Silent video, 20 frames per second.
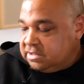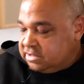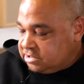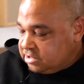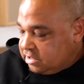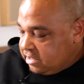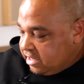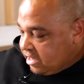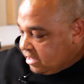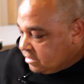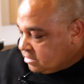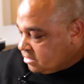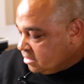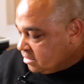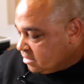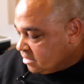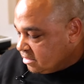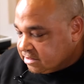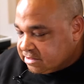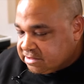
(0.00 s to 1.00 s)
So like I
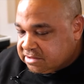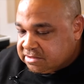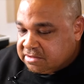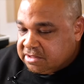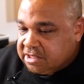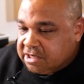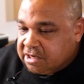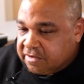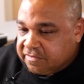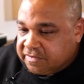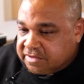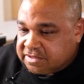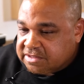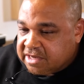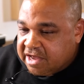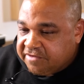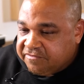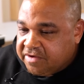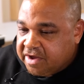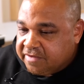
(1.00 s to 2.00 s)
took this,
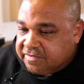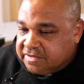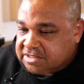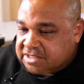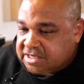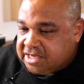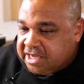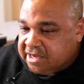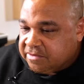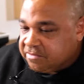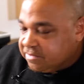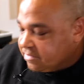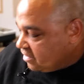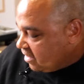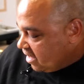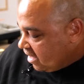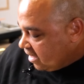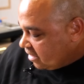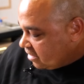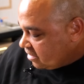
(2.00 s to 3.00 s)
I found this kick with
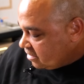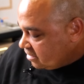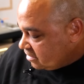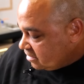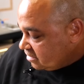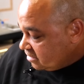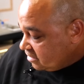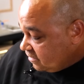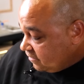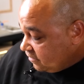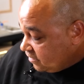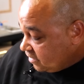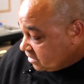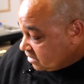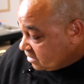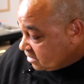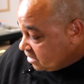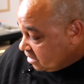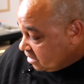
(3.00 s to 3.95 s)
like this